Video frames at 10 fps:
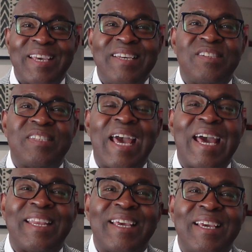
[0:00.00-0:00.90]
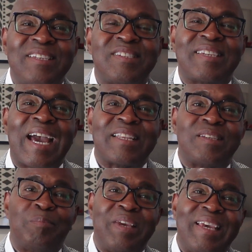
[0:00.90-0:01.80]
is that it's got
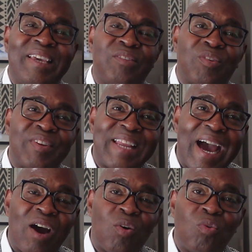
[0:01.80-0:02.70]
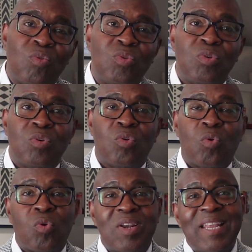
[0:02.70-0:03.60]
to be either now
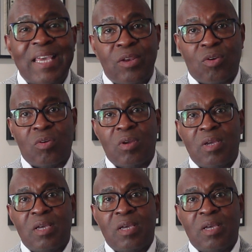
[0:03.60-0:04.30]
or later.